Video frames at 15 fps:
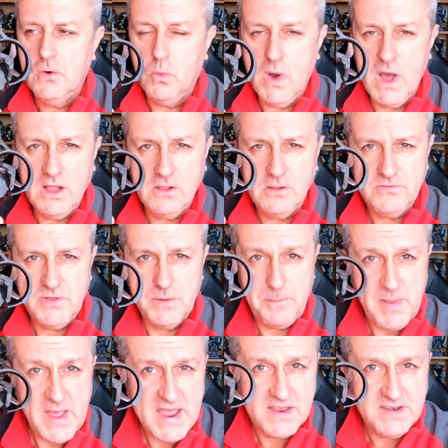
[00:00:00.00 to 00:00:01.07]
Well, the
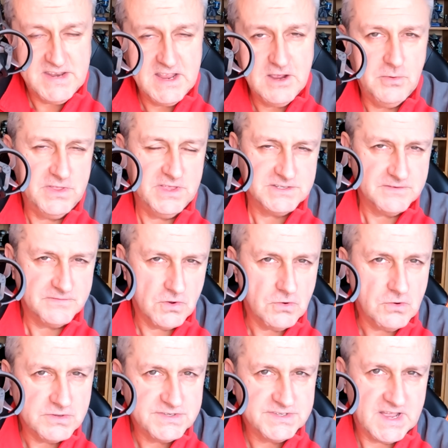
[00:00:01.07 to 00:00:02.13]
big deal with this, of
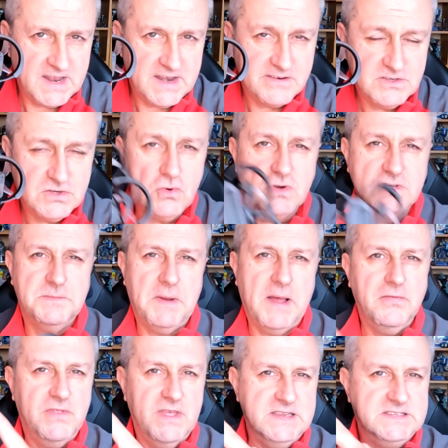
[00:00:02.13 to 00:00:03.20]
course, and I talked
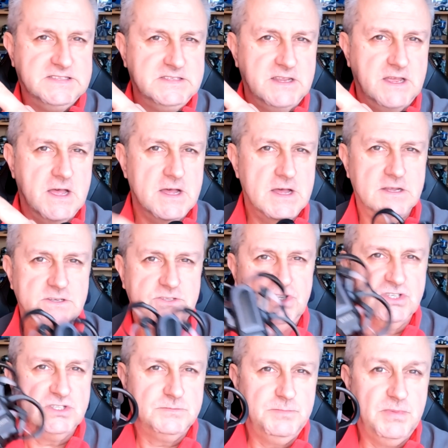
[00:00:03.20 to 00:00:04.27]
about this uh,
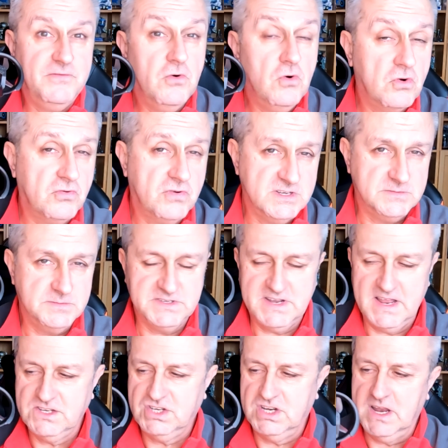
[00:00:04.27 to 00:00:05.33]
just before Christmas
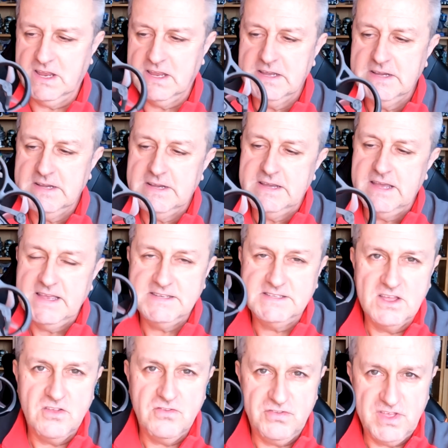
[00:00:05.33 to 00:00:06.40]
actually,
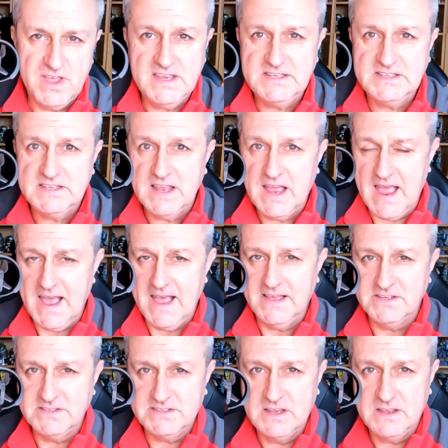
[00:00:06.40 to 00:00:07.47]
is that this
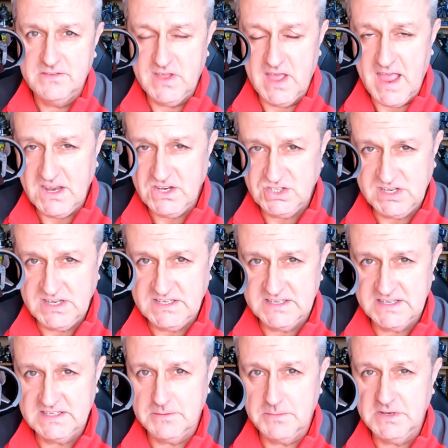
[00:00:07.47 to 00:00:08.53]
has the HD
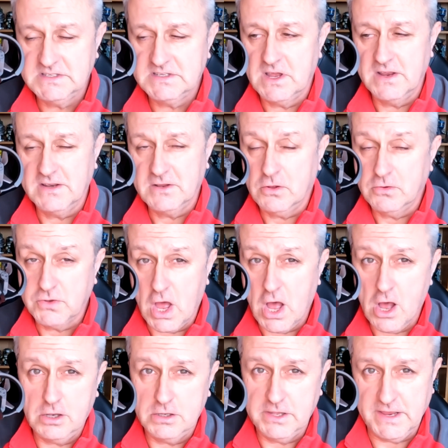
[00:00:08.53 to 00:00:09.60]
system inside called
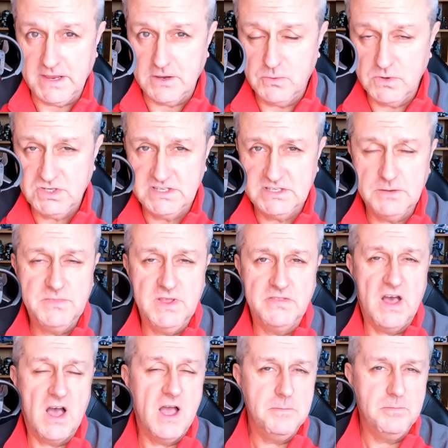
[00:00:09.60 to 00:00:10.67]
ArtLink, which is something
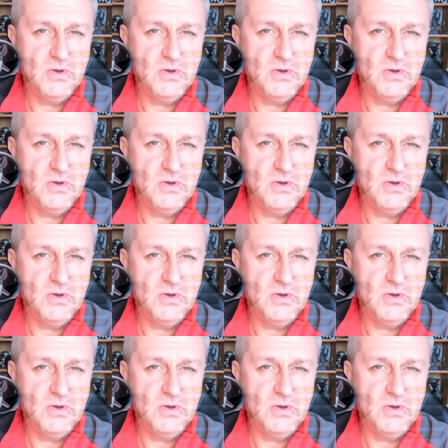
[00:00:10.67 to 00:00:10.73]
that I